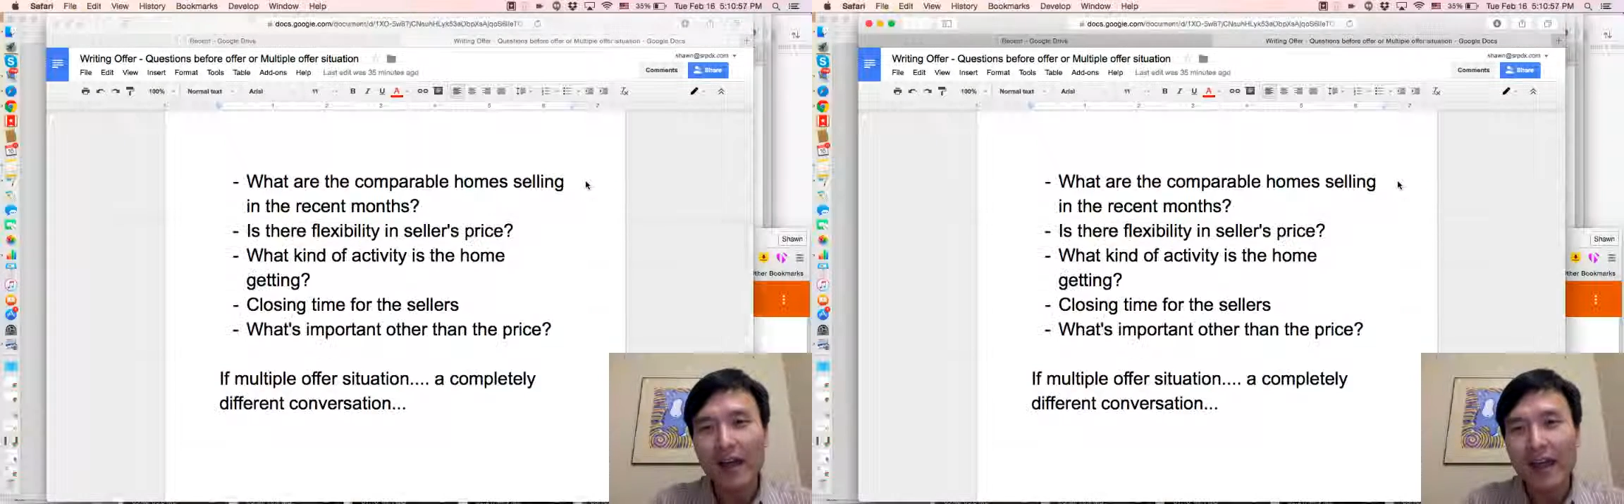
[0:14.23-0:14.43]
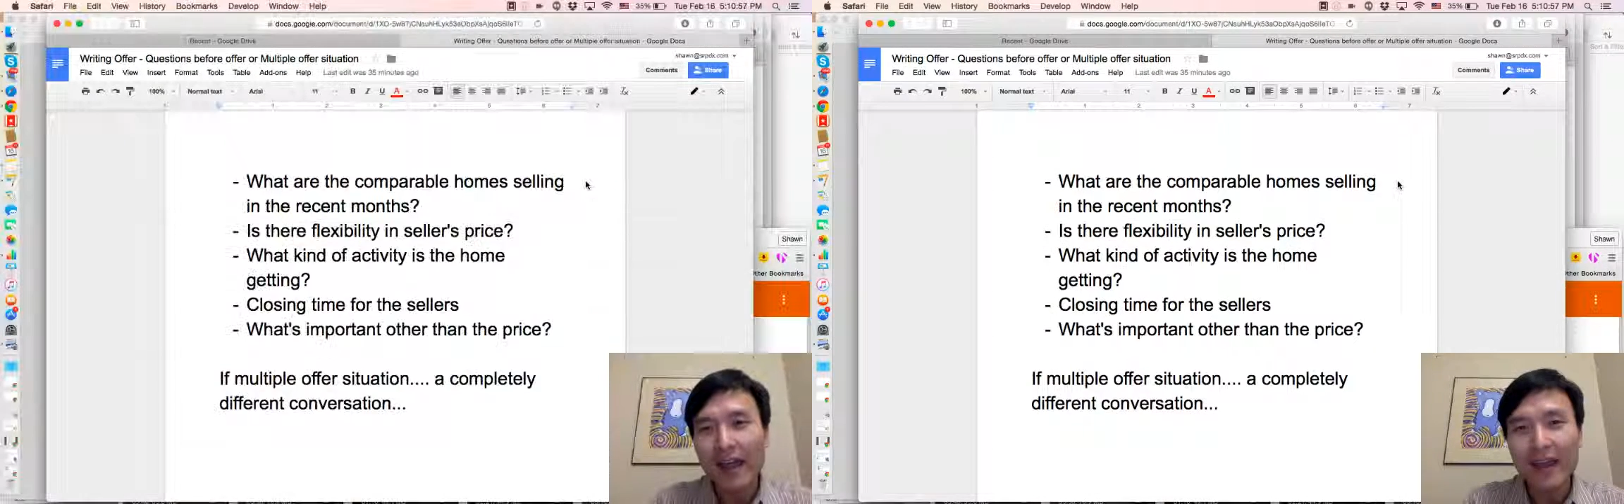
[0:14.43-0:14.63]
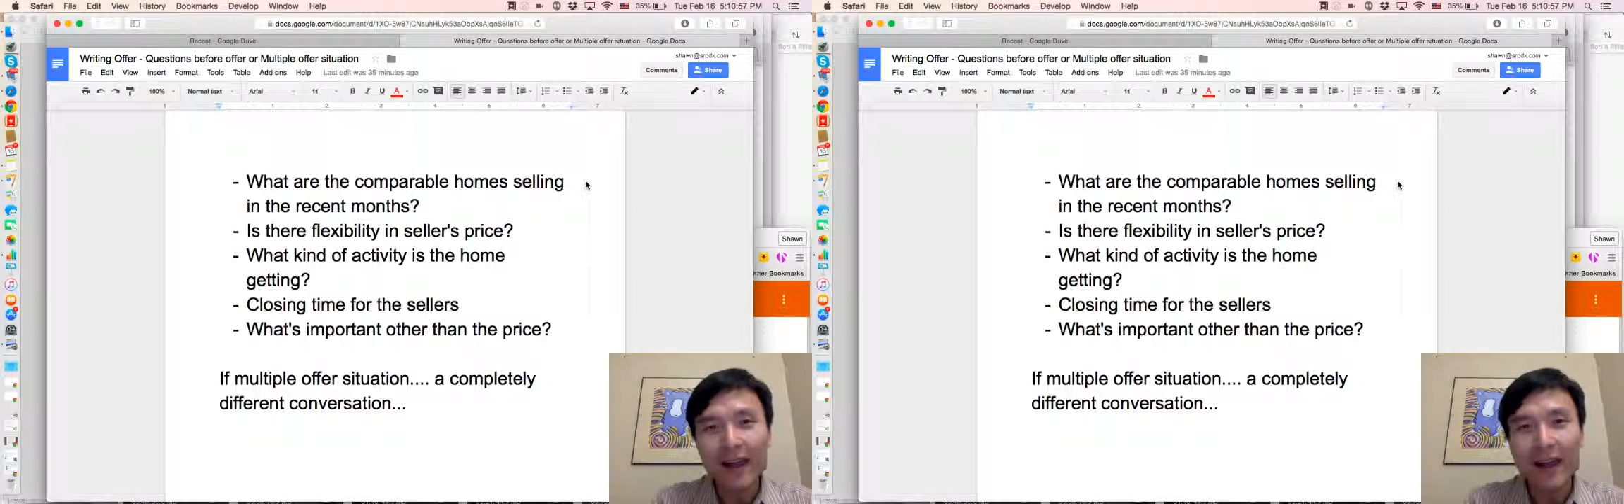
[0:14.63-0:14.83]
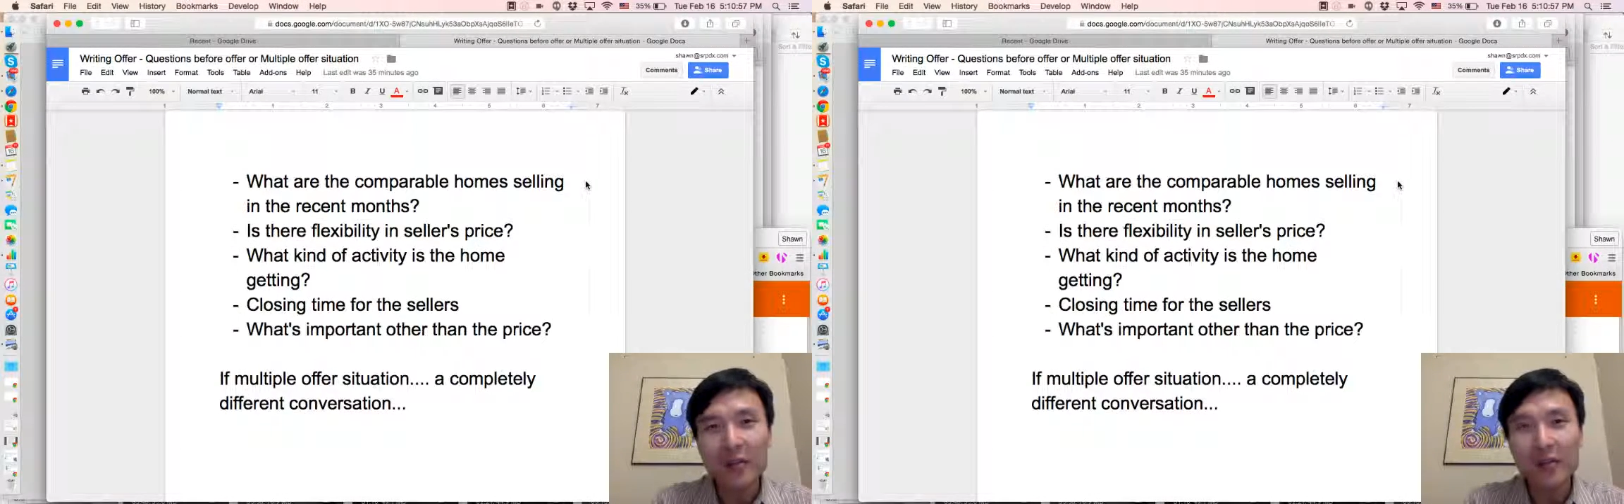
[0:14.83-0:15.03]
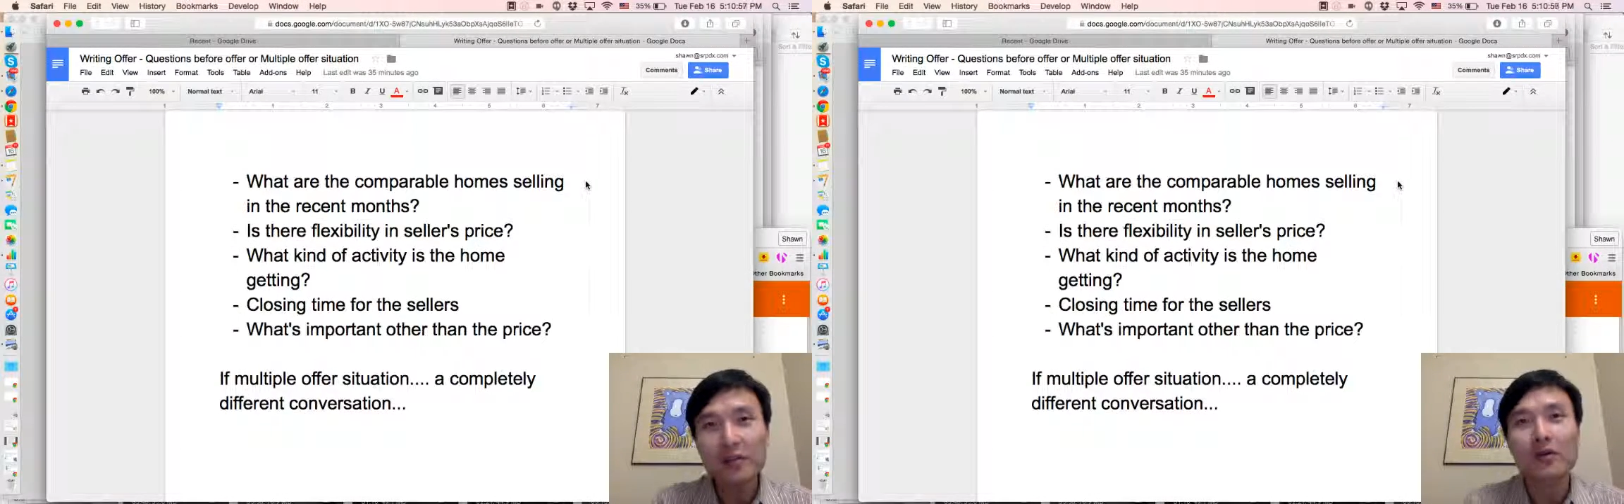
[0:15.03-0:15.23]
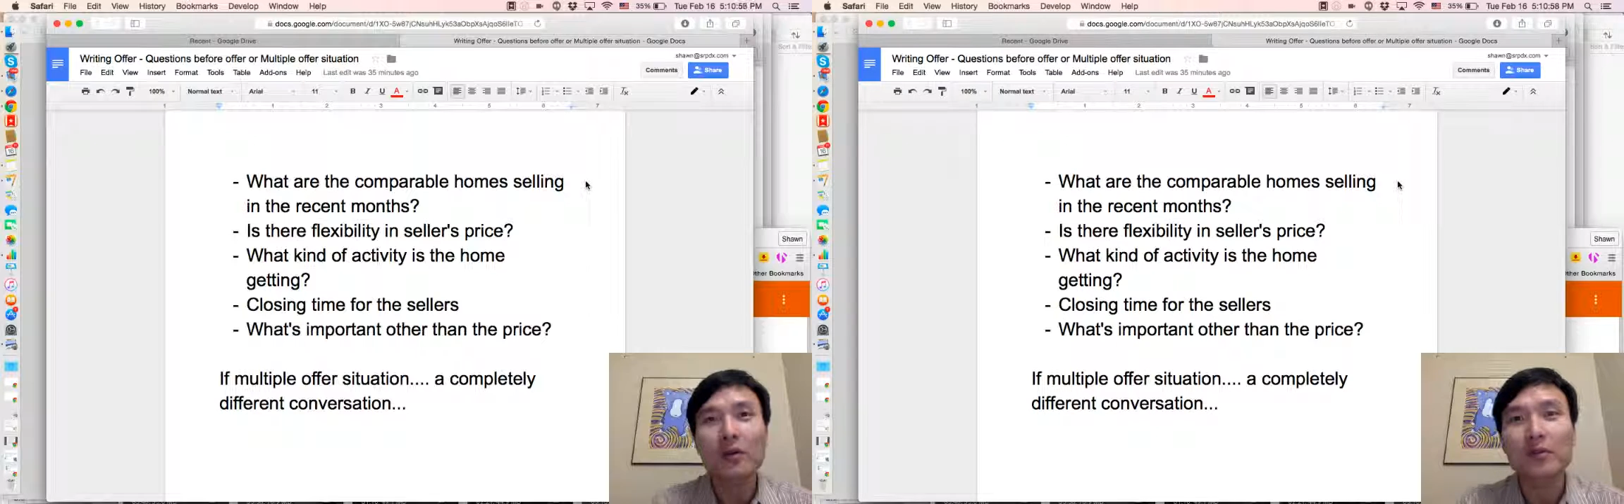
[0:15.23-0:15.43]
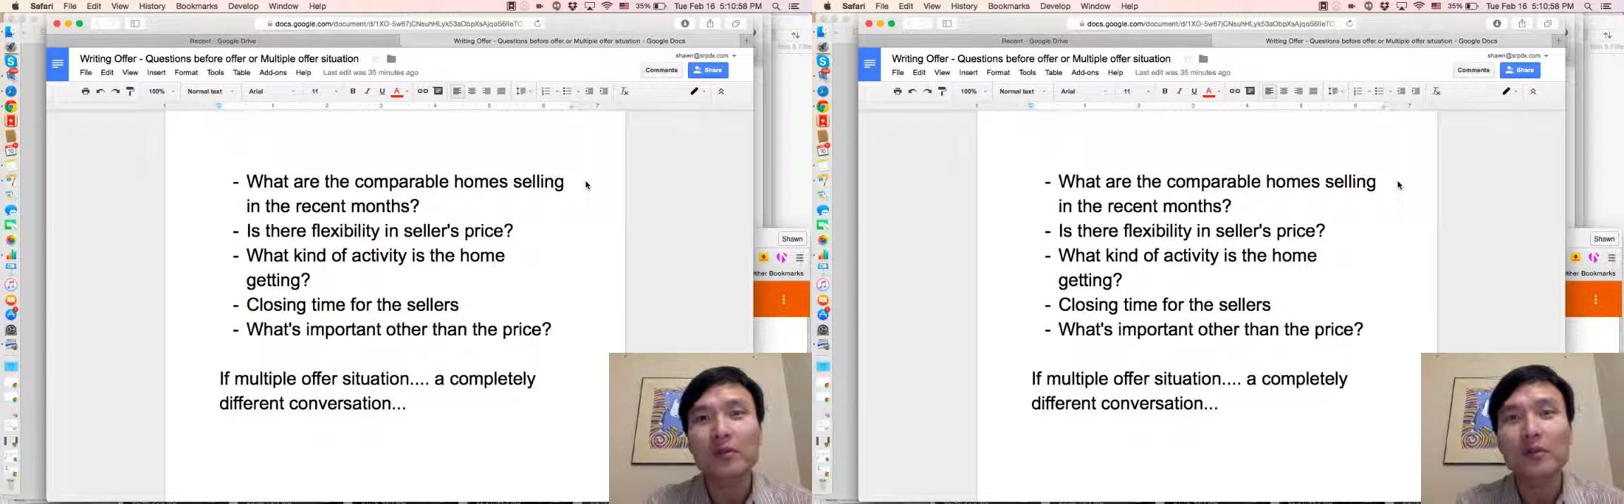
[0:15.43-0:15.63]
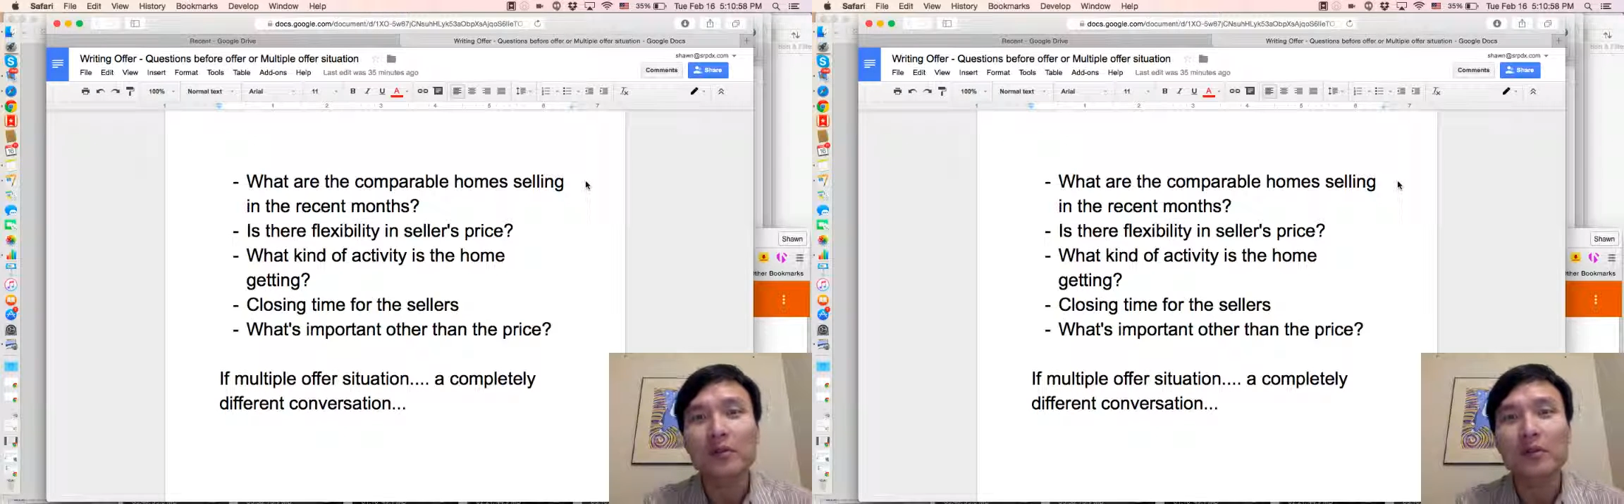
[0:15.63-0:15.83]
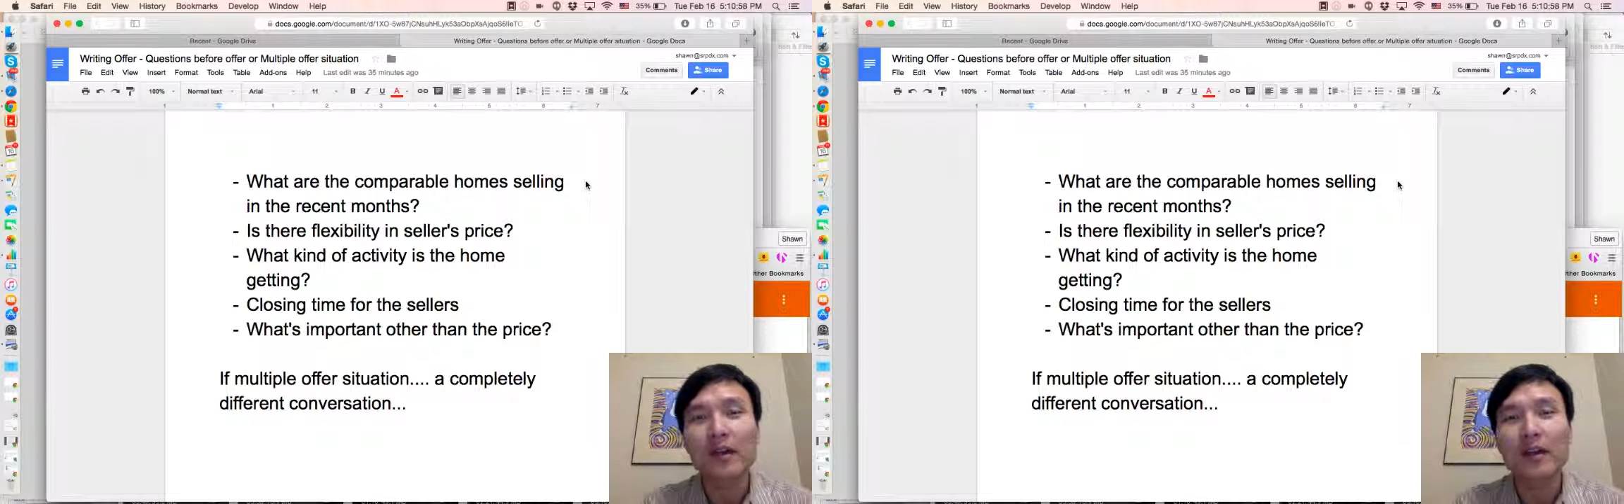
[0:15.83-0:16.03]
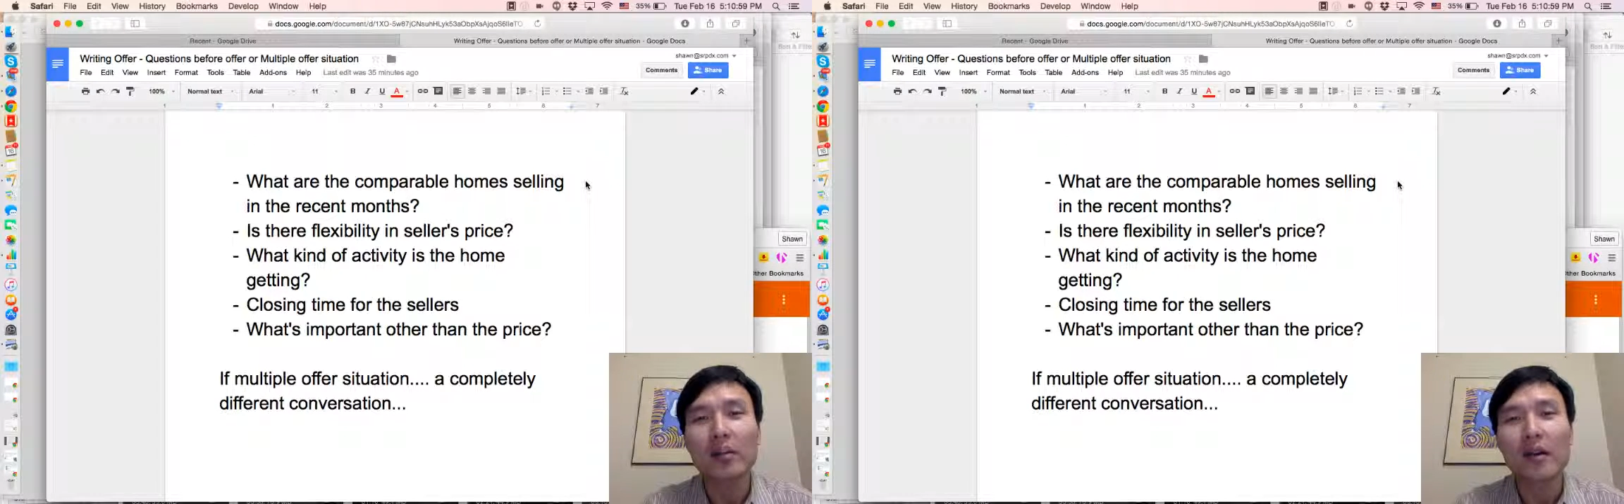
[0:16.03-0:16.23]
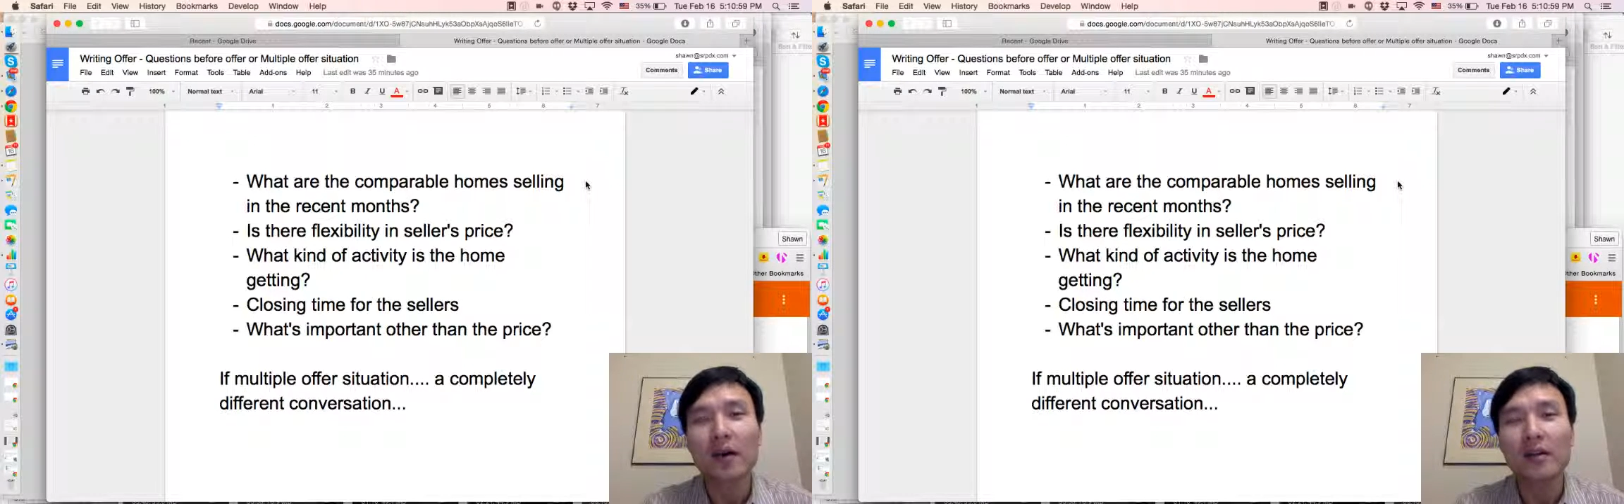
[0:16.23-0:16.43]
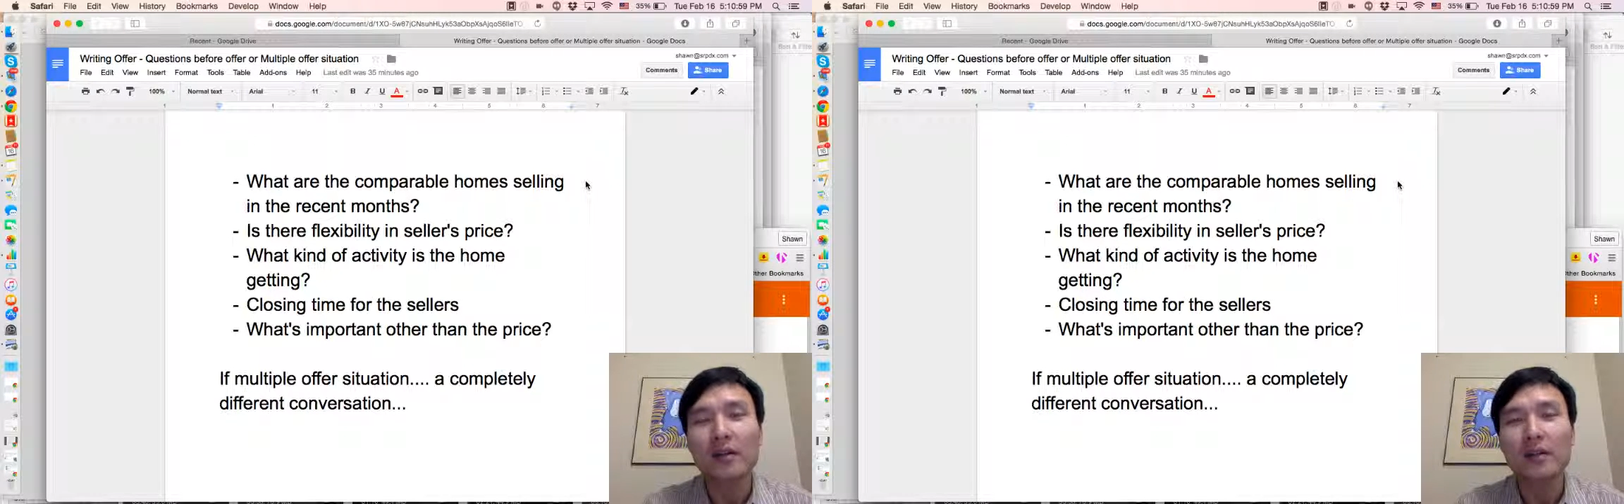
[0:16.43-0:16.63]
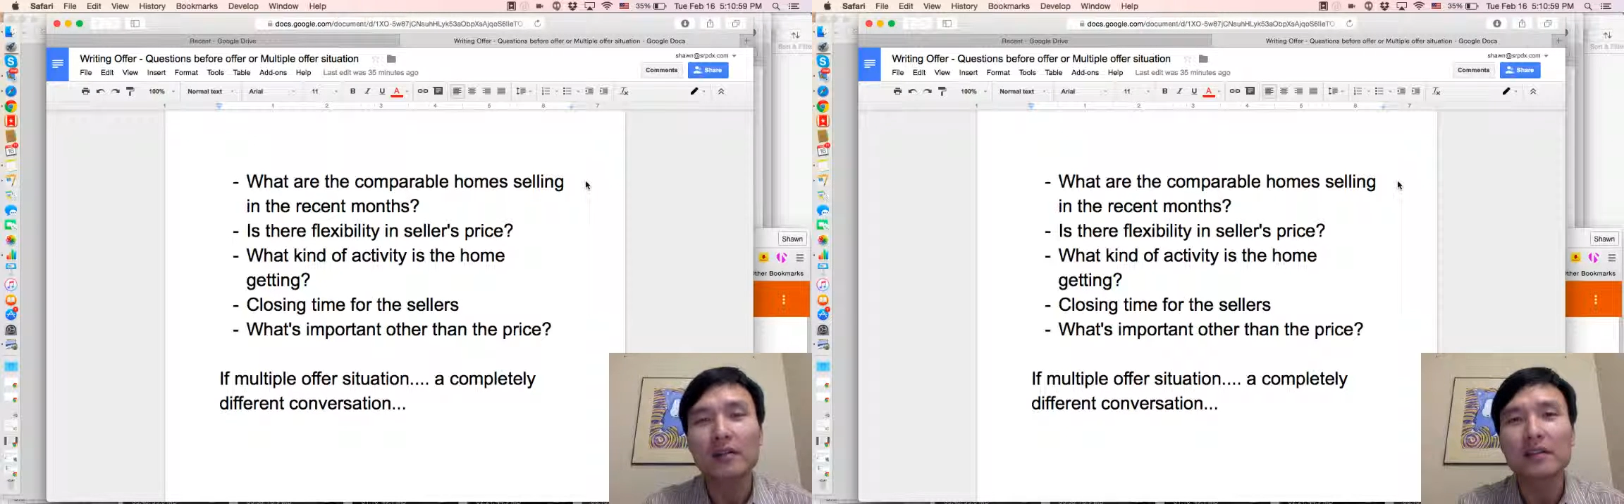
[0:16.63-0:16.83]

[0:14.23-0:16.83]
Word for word: Hey, I want to talk to you today about